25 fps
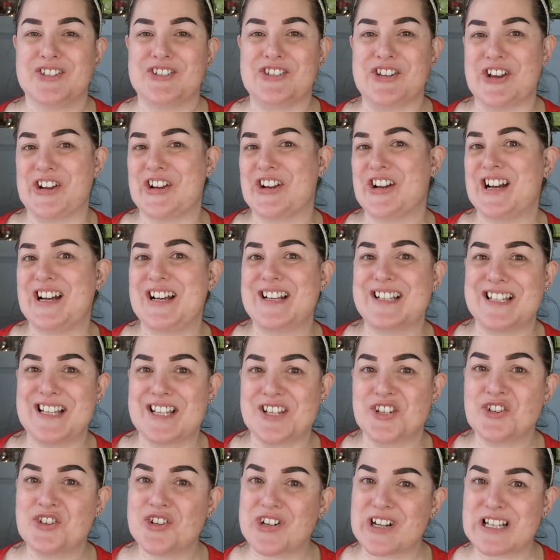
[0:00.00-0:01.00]
So guys,
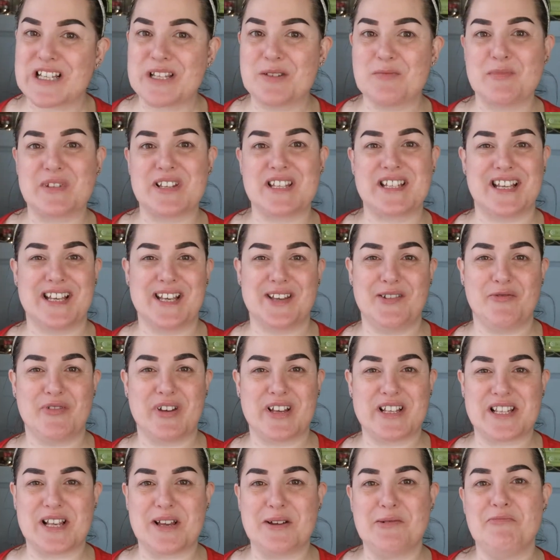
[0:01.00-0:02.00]
it's Christmas Eve
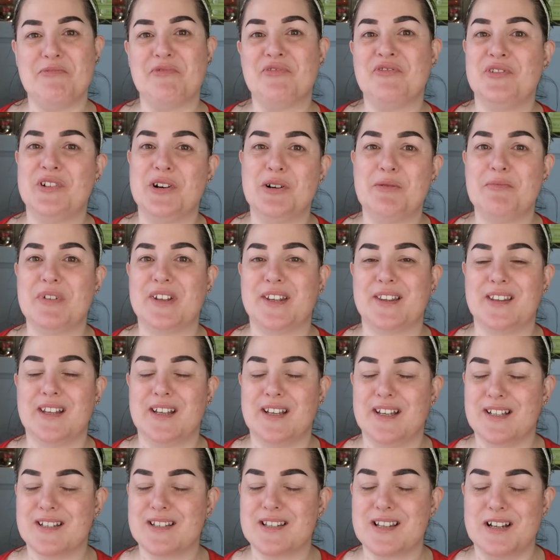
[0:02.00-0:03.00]
as I'm filming
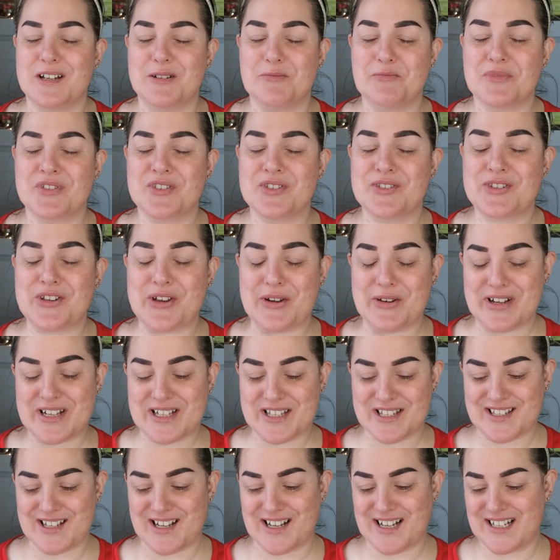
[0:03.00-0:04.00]
this. I'm so
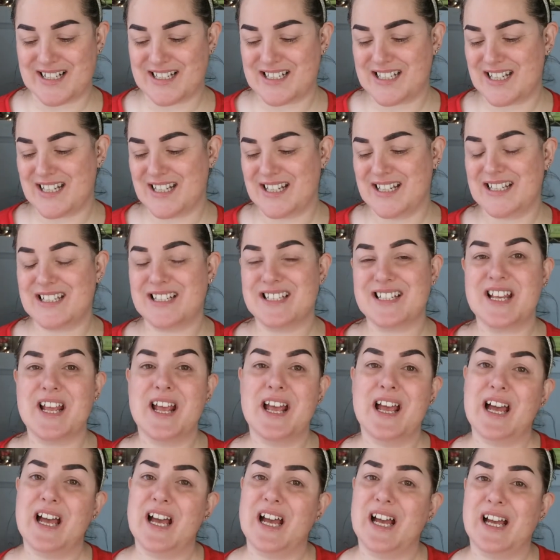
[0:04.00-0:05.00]
excited,
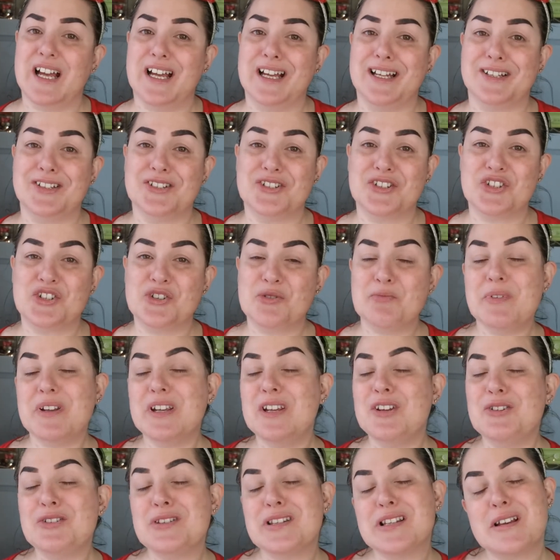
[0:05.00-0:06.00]
and to be
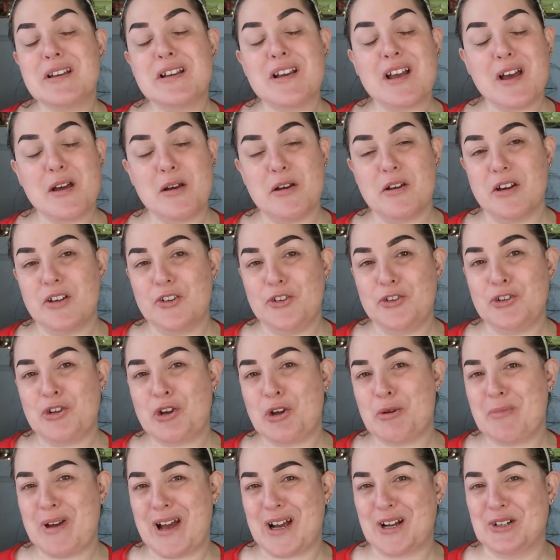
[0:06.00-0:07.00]
using
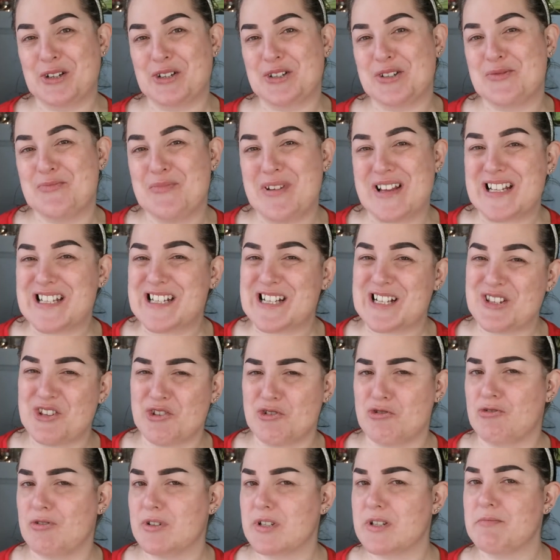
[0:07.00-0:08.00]
Nomad Cosmetics
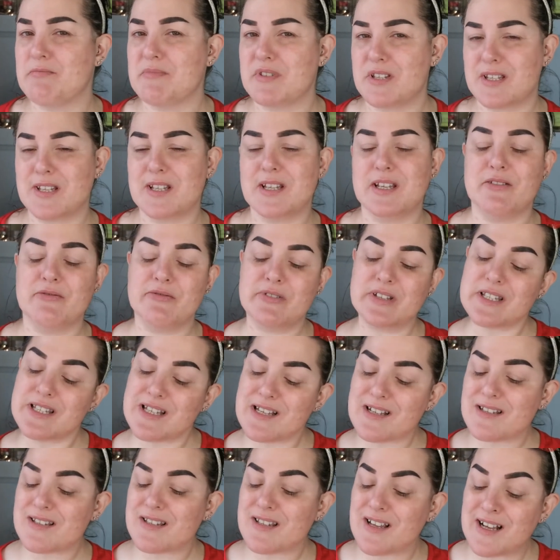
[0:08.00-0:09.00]
on Christmas Eve is
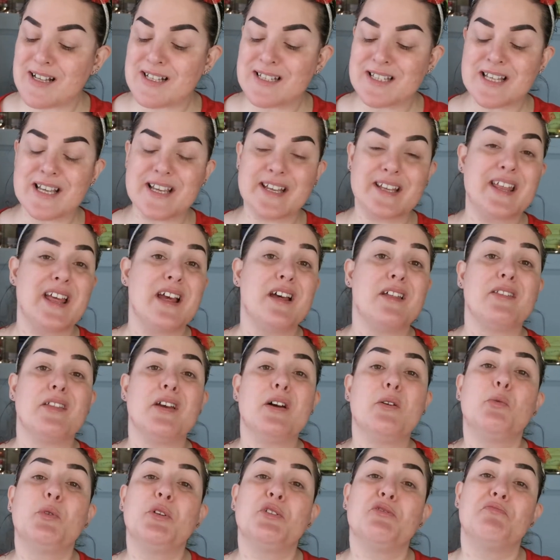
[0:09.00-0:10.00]
exciting.
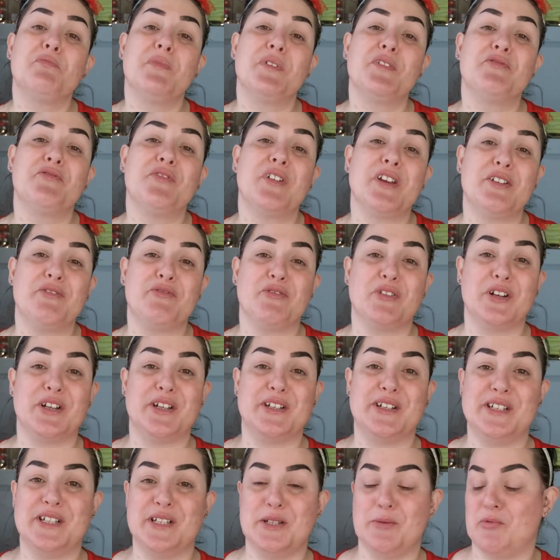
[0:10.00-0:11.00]
They're one of my
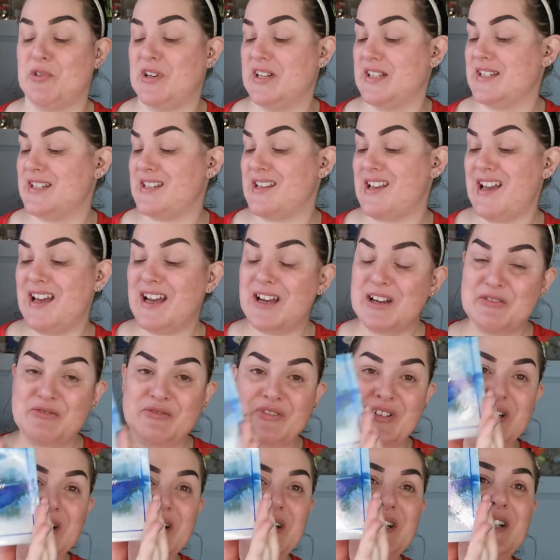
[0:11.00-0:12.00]
favourite indie brands
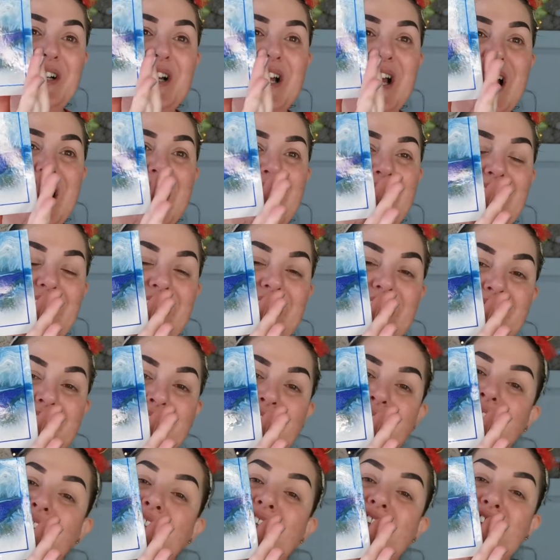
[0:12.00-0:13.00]
ever, and
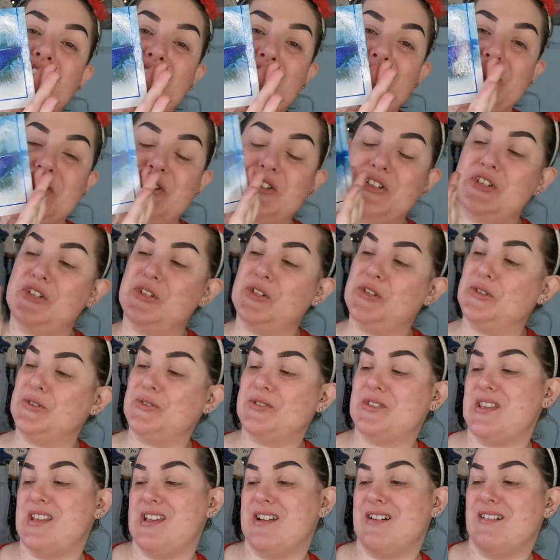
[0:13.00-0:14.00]
I chose to
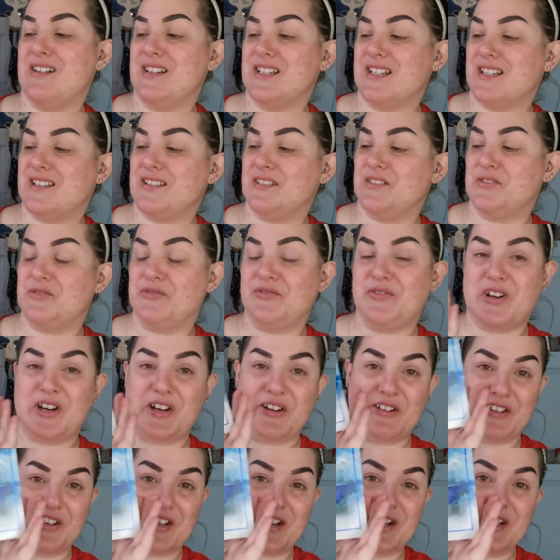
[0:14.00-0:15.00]
use the Iceland
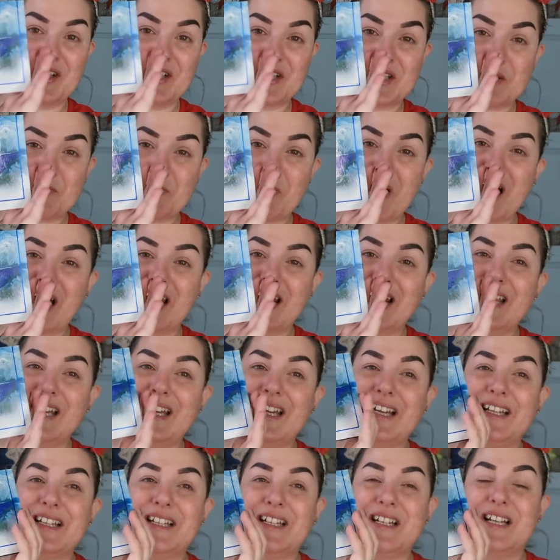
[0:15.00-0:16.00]
Fire and Ice
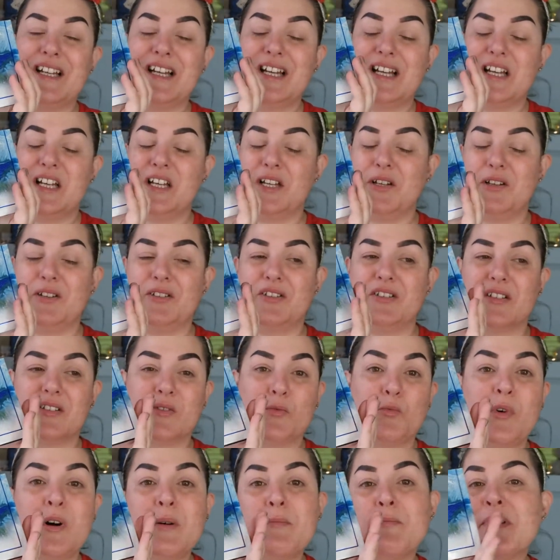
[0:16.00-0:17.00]
palette.
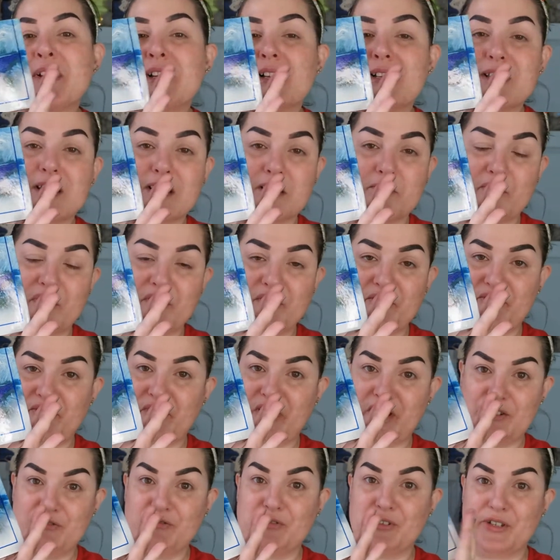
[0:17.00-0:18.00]
One, because it's my
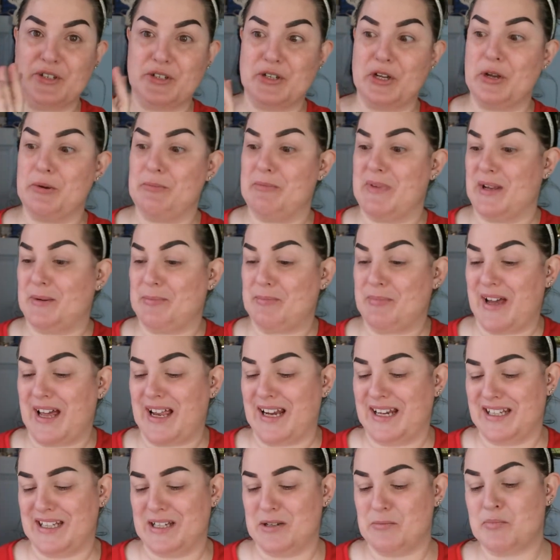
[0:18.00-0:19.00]
favourite Nomad
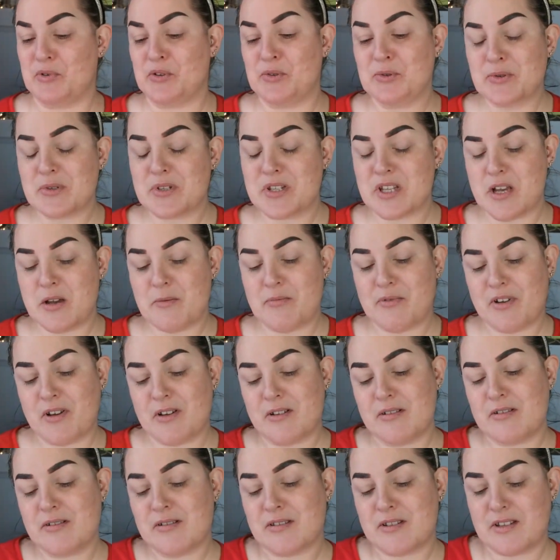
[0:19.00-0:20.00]
palette, but also
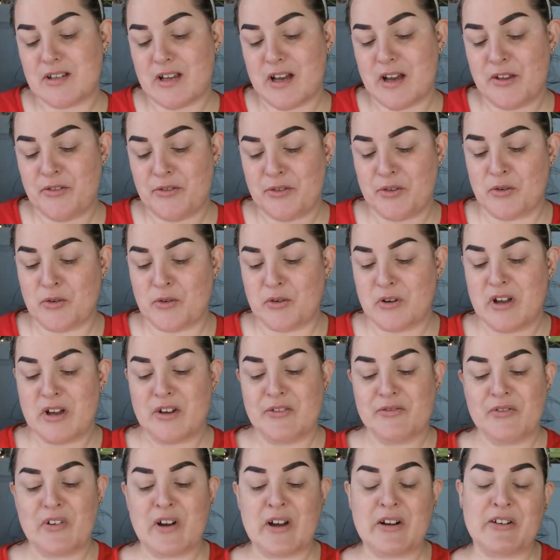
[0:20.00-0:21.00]
because I thought
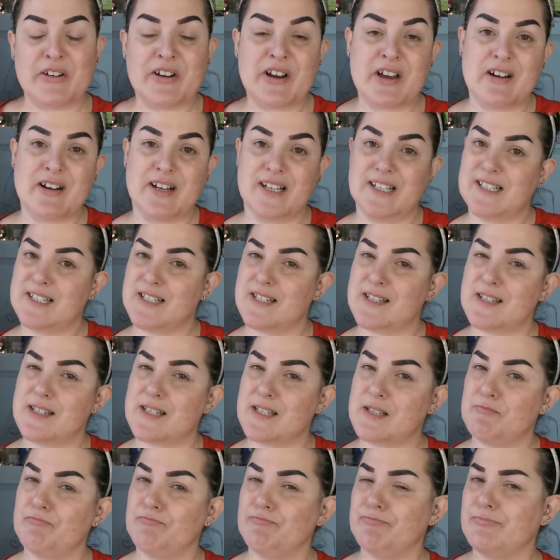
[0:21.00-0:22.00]
Fire and
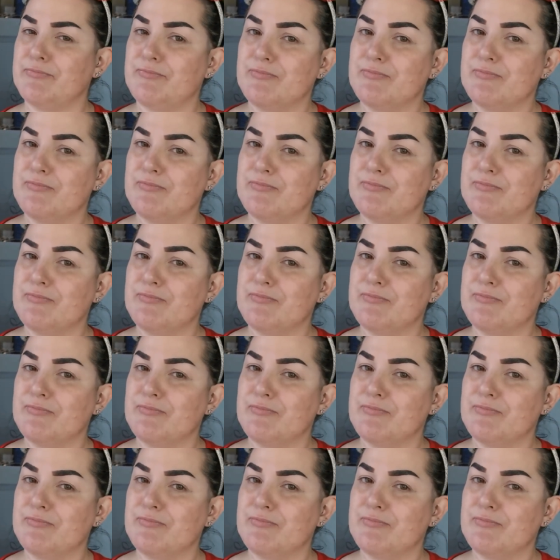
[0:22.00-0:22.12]
Ice,